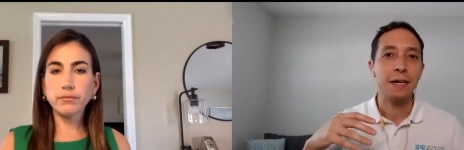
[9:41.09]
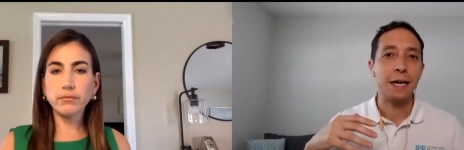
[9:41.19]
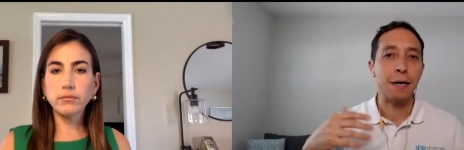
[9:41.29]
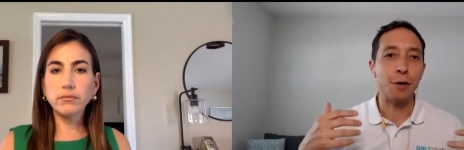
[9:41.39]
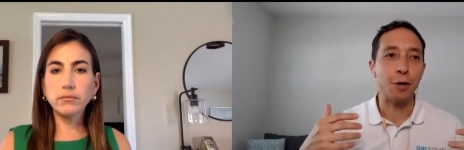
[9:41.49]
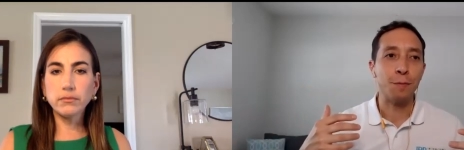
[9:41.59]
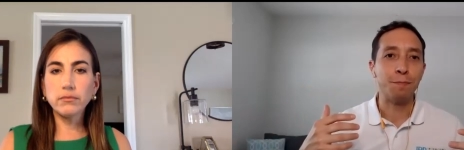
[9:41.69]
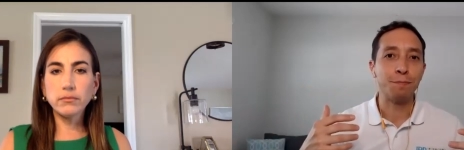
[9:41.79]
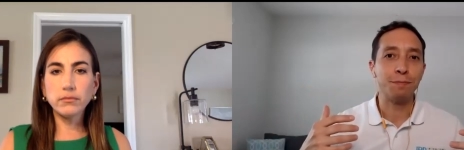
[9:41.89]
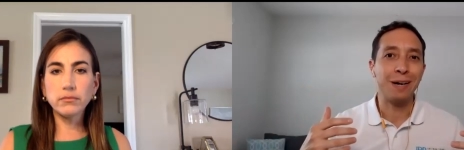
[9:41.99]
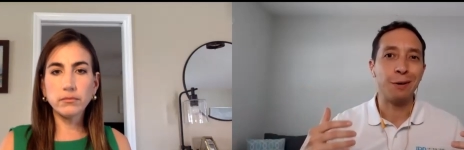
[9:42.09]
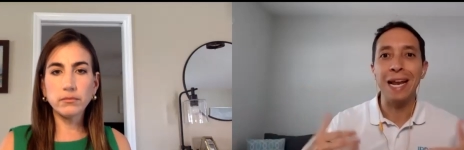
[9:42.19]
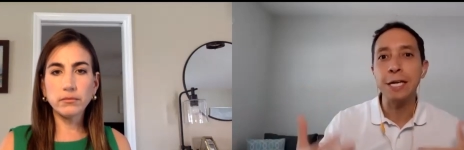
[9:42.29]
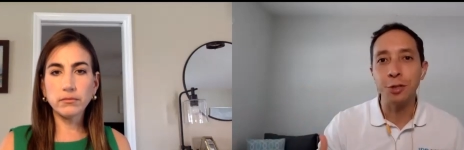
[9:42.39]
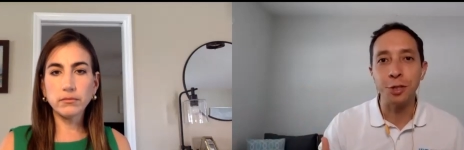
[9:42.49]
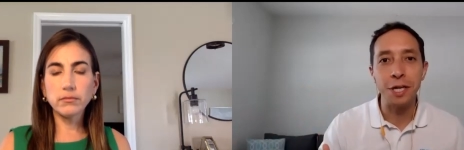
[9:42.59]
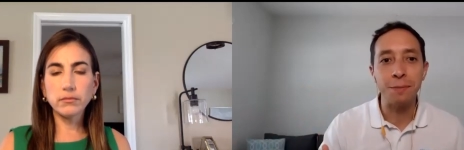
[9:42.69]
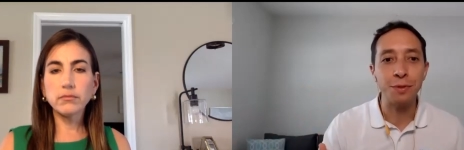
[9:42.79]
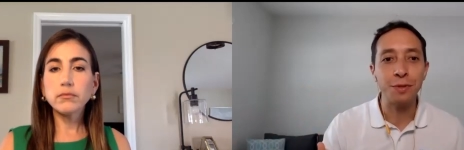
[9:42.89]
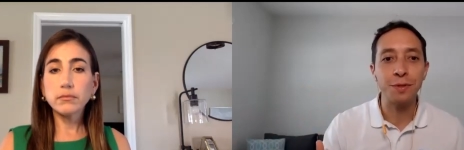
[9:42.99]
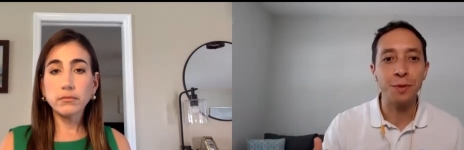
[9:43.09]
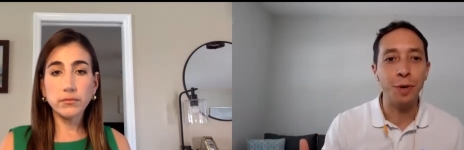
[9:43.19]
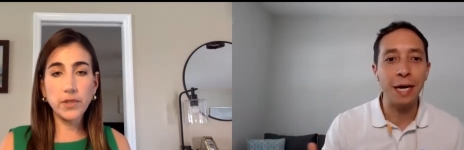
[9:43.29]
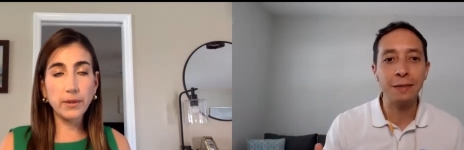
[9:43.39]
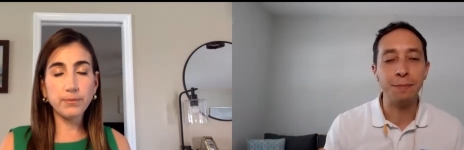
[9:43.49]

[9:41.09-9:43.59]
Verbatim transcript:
Speaker 1: our, our relationships, right?